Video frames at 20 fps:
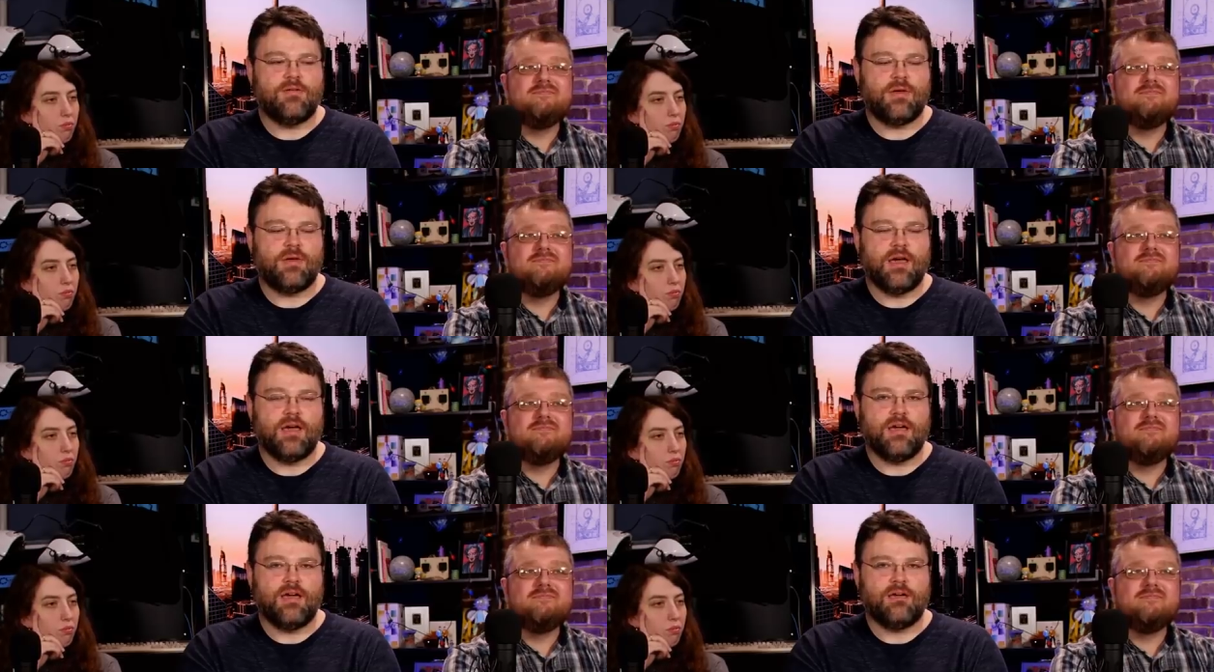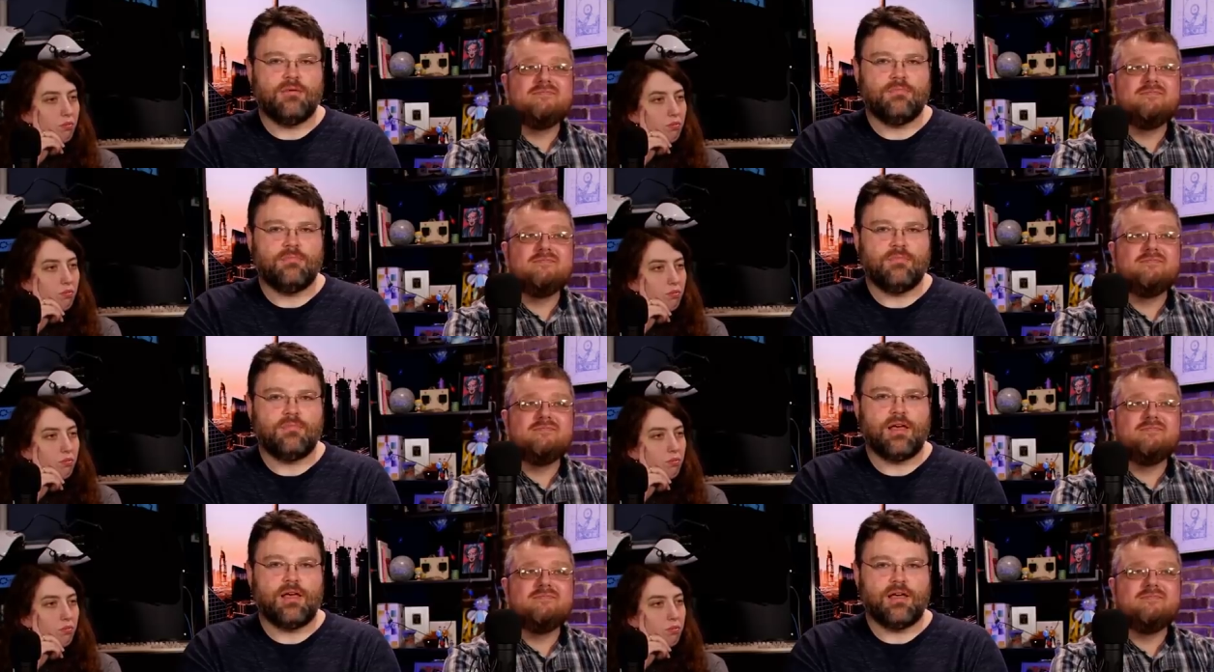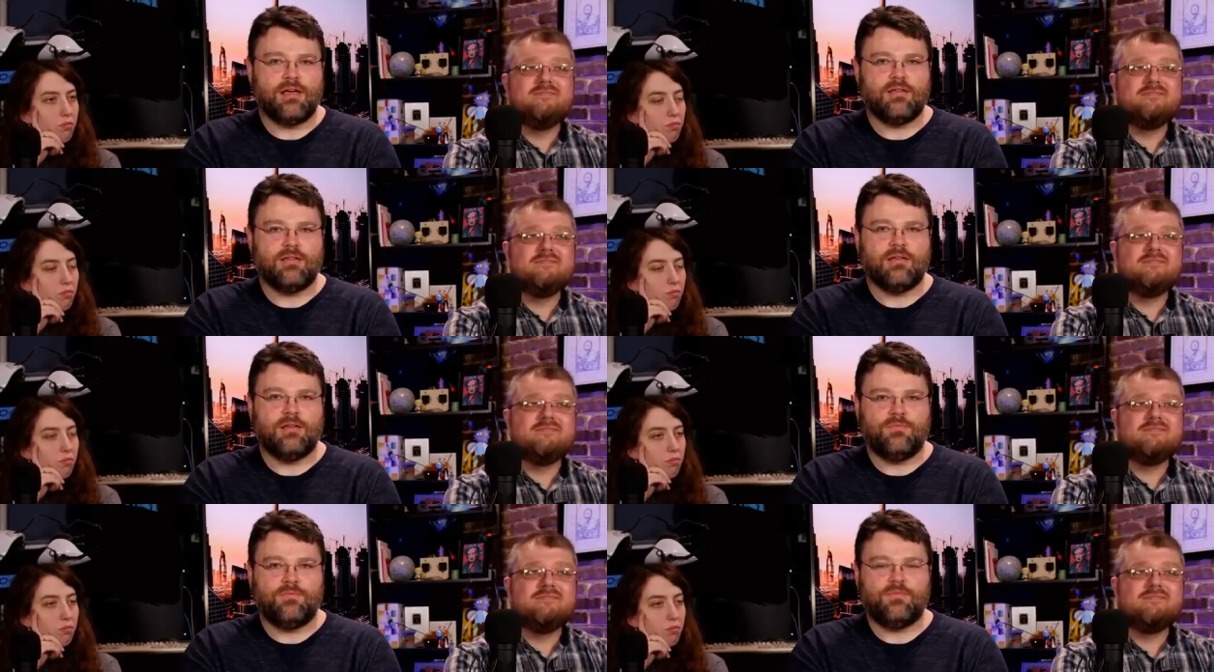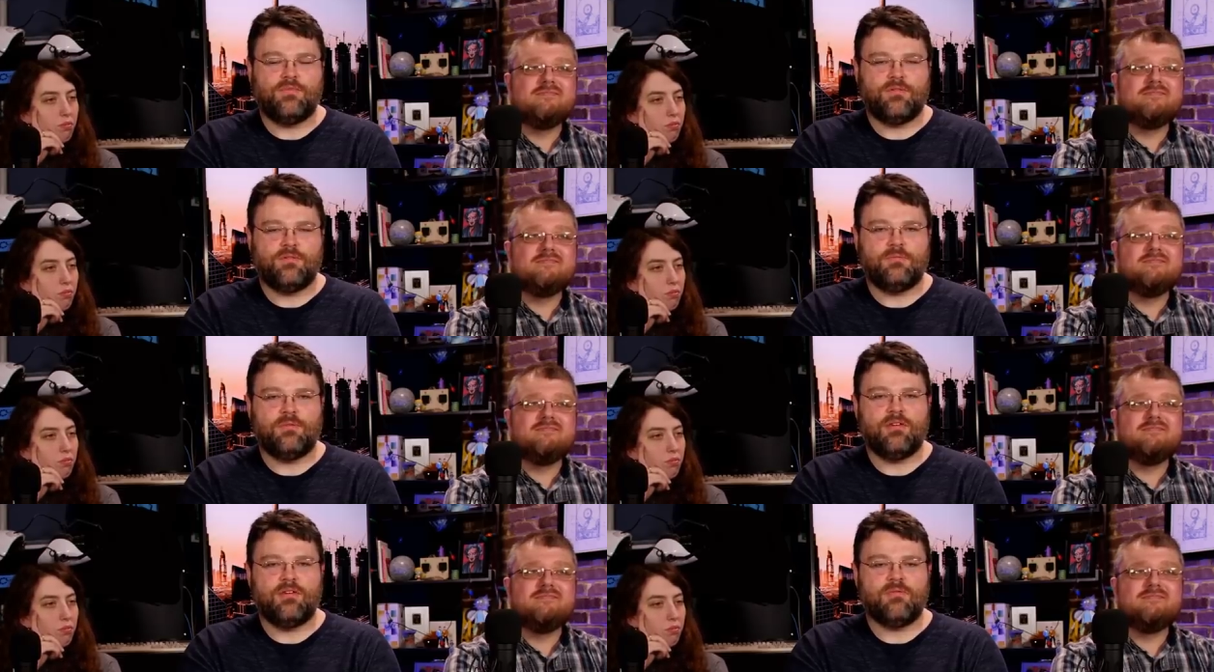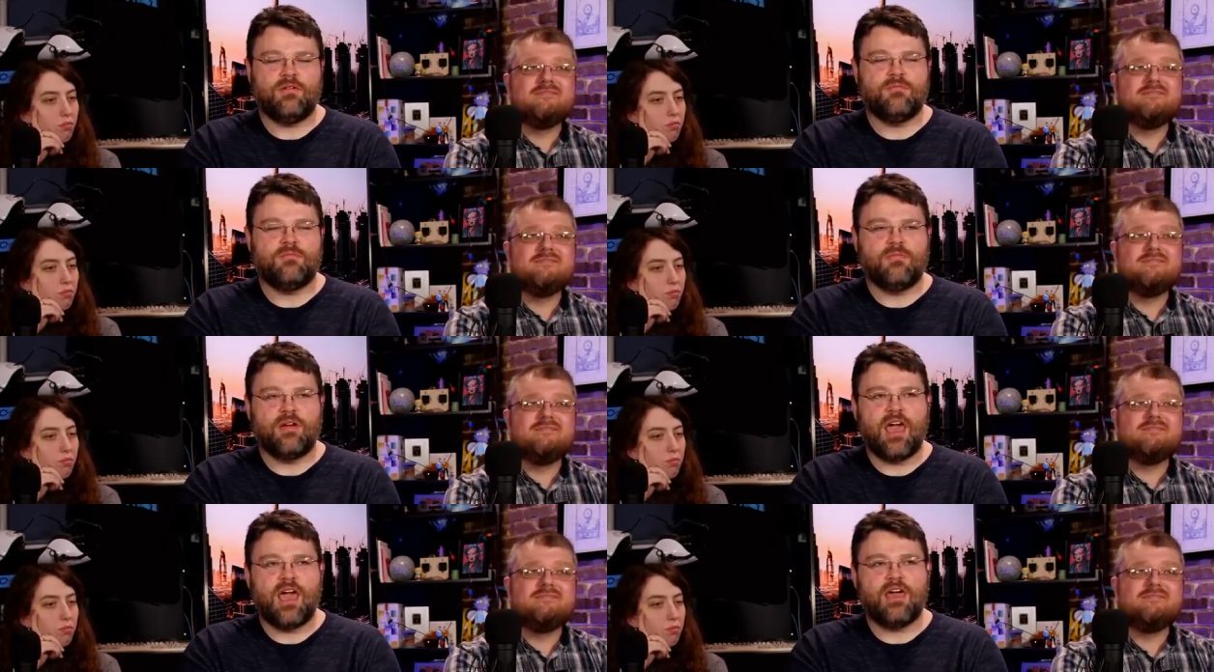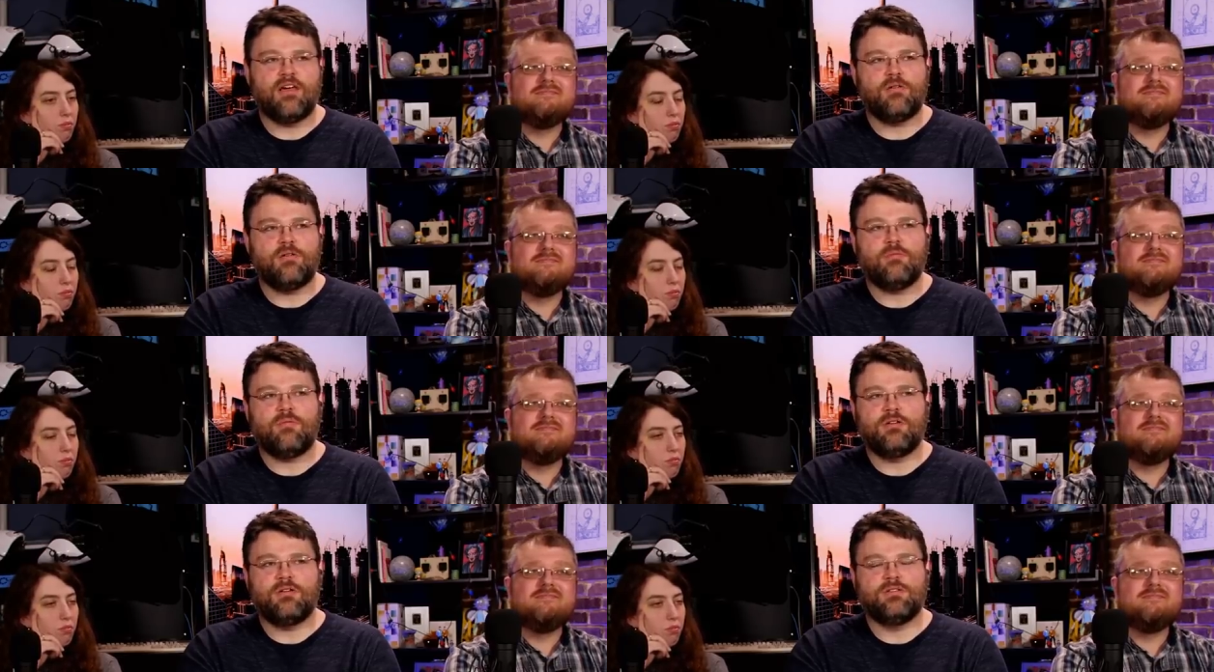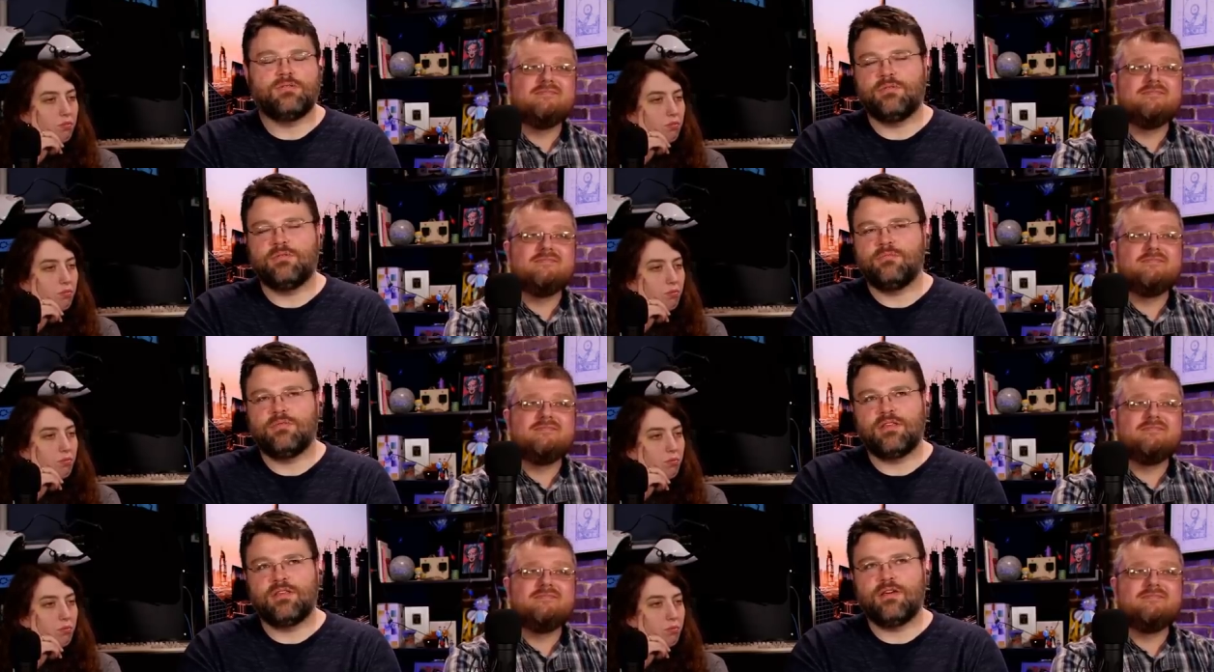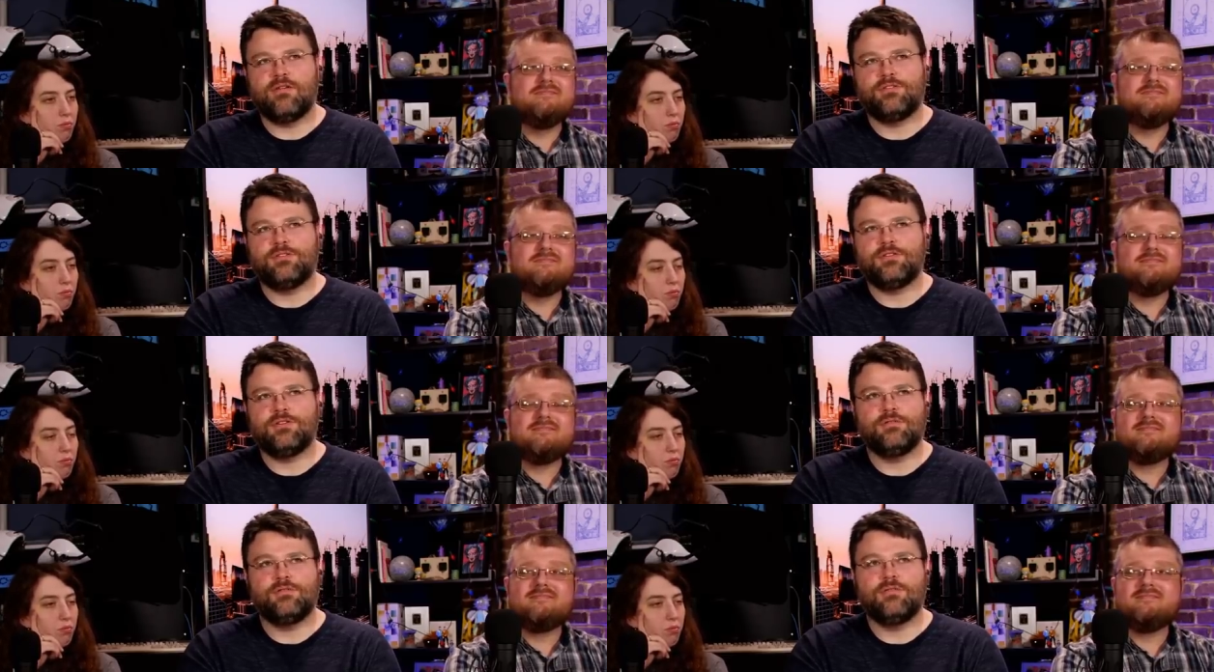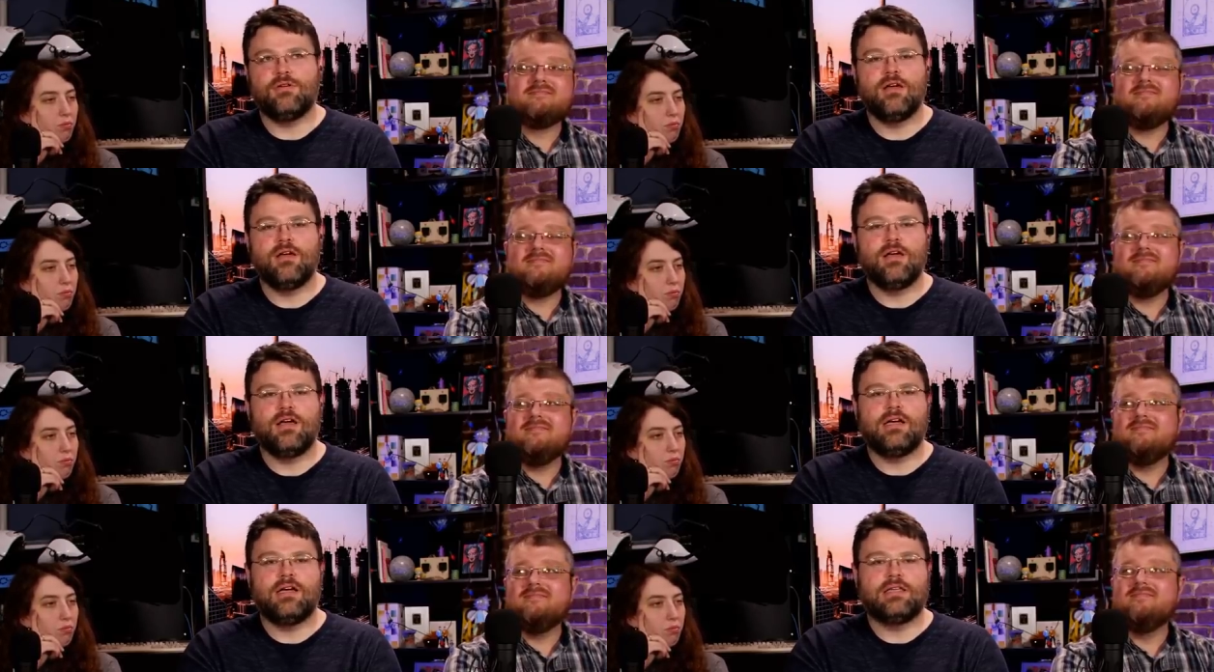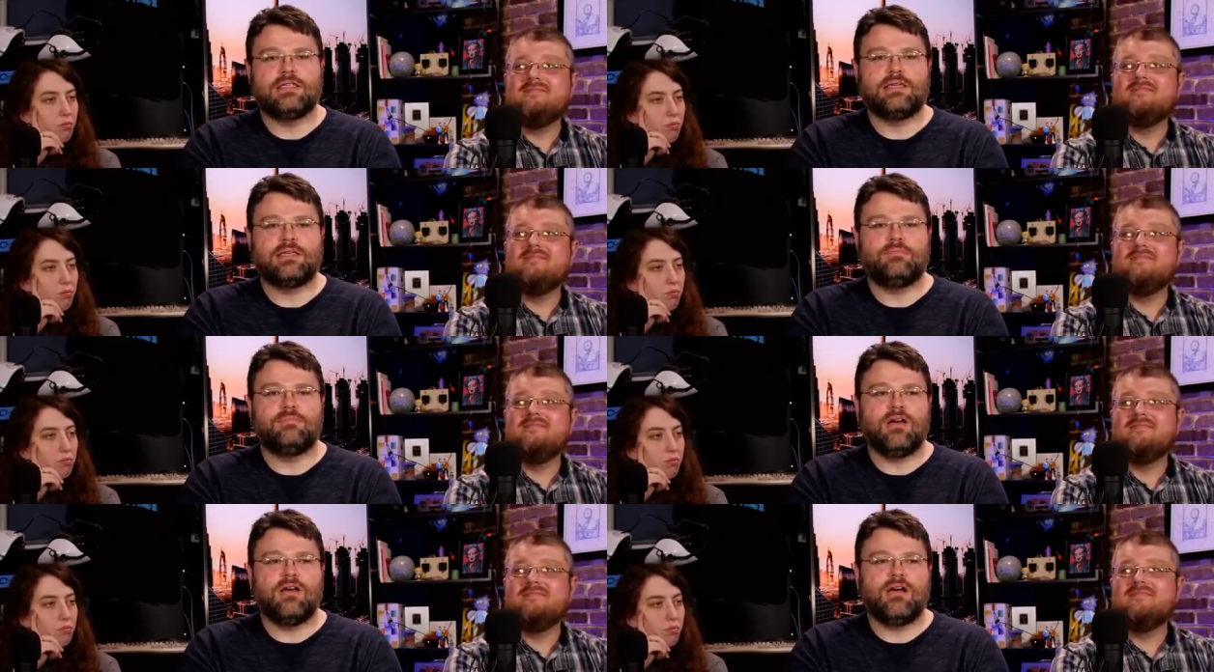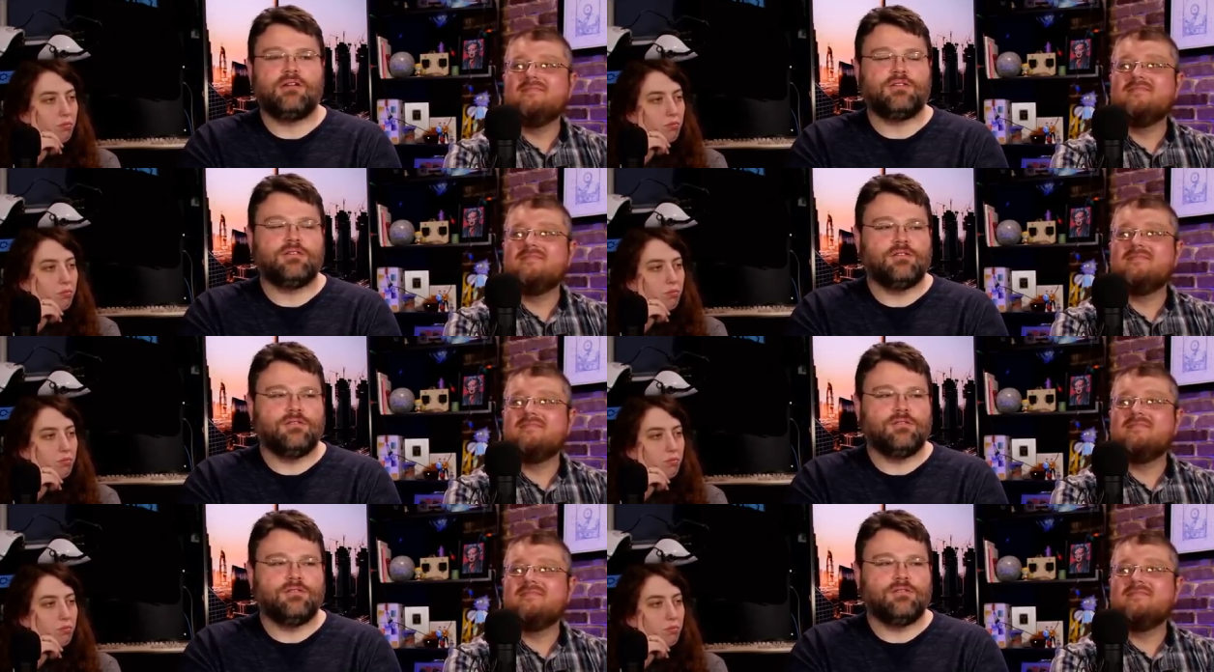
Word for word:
Speaker 1: okay. Like in, speaking about the mechanical parts of it, but the other two seem not